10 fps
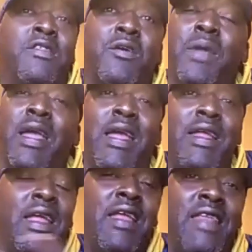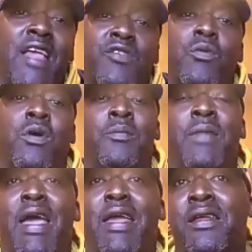man, and that's where I'm
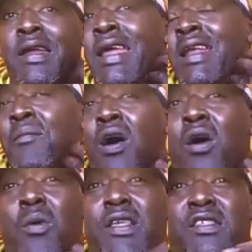at. And I'm always